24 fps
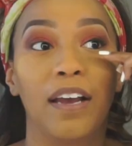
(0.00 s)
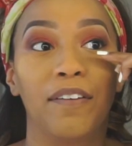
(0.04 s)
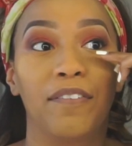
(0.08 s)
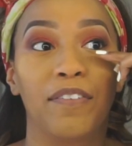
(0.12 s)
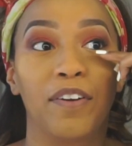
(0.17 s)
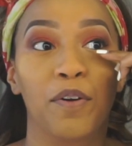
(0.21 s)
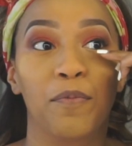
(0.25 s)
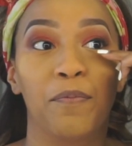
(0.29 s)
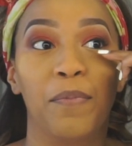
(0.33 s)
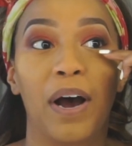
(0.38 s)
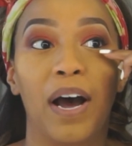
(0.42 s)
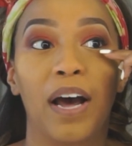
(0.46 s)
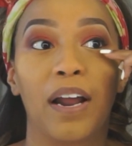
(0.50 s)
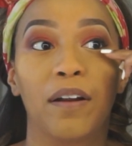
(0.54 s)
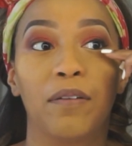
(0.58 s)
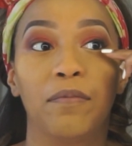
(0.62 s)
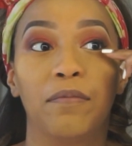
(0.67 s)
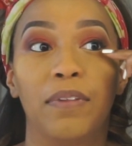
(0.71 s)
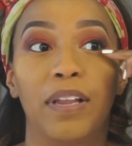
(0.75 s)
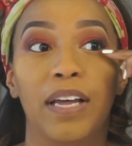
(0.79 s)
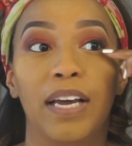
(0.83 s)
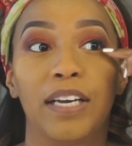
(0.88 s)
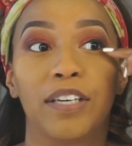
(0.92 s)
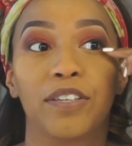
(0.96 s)
If your
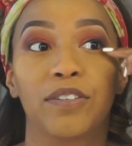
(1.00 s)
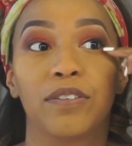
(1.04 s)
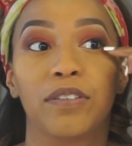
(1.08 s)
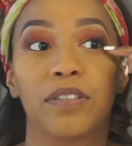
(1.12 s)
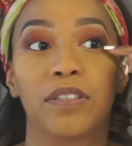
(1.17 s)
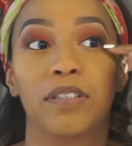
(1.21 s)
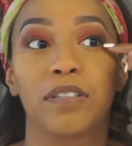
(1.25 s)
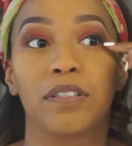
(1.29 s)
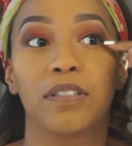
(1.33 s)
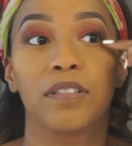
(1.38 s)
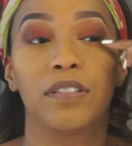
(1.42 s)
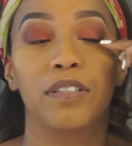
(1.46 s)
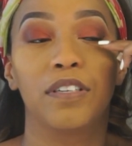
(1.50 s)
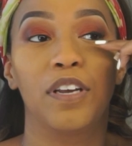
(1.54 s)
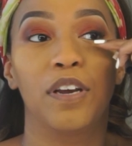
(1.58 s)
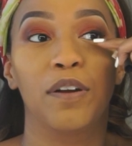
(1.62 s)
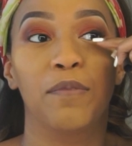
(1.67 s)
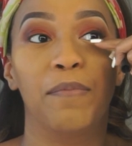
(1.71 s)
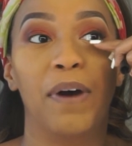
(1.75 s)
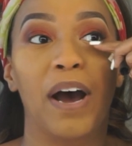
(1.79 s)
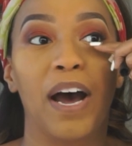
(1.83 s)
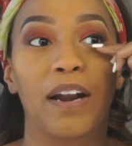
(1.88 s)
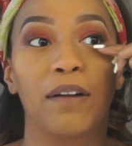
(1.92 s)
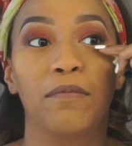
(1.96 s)
bottom lashes,
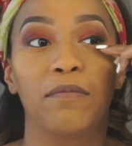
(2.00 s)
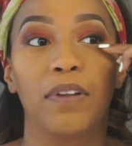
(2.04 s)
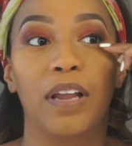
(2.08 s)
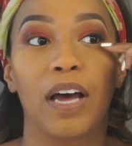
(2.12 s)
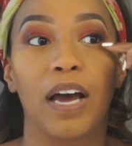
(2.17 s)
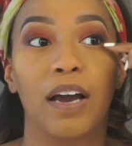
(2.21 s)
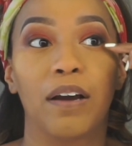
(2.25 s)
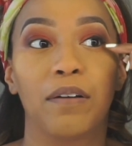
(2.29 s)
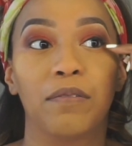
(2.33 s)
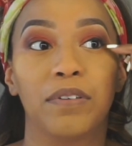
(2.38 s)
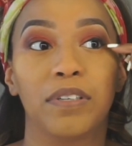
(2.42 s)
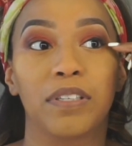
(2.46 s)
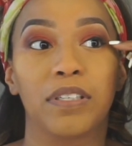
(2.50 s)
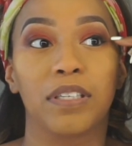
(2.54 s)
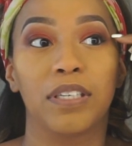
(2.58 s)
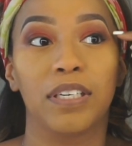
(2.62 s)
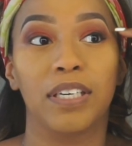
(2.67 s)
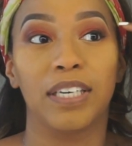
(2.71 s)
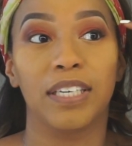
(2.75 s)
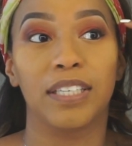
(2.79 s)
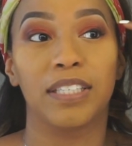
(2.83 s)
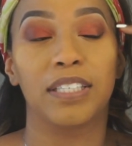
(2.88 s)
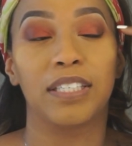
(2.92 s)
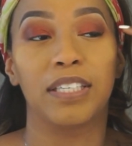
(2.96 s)
your bottom line was to
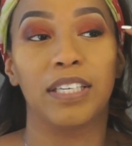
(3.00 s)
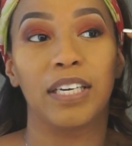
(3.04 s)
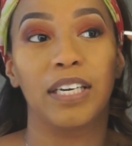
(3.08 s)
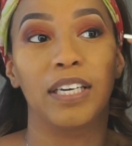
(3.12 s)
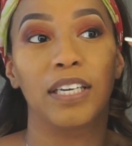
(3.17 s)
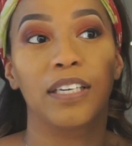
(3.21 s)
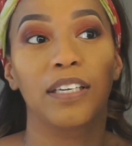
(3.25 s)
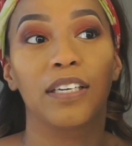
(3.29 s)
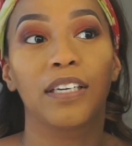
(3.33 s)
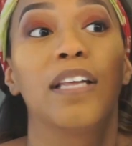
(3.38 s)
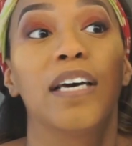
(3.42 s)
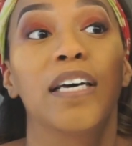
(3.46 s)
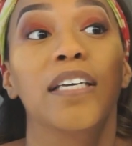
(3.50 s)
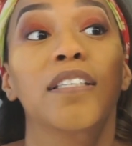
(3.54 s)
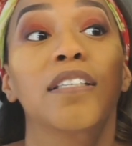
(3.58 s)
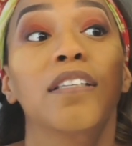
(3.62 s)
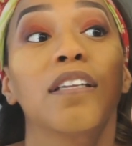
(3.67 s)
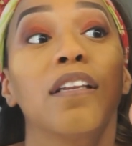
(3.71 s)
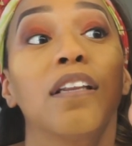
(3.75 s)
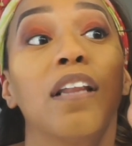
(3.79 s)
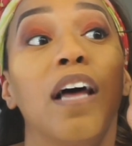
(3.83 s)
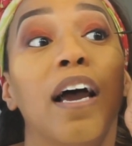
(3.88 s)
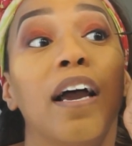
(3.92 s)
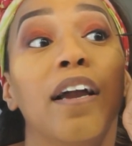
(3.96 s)
extend, that's
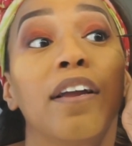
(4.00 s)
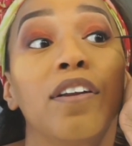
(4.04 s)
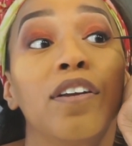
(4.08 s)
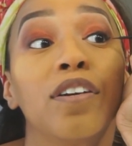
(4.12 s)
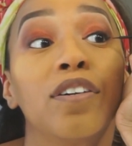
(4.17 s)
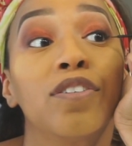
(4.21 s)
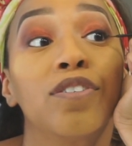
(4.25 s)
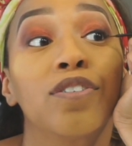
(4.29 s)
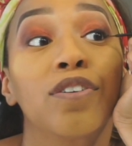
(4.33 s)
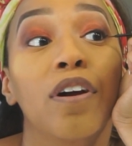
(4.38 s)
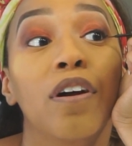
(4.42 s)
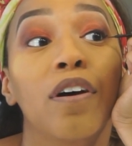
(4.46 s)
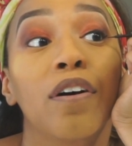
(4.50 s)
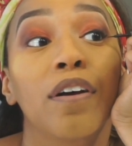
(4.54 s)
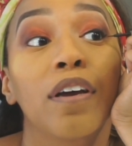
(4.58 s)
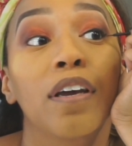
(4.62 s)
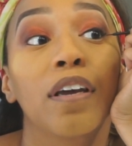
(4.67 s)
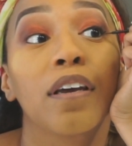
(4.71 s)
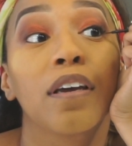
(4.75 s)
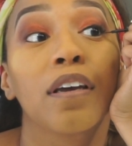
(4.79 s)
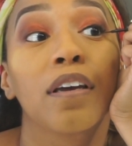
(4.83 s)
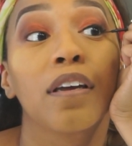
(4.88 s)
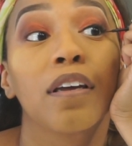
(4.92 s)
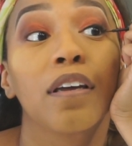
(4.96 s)
the line you're
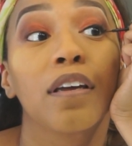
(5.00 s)
drawing.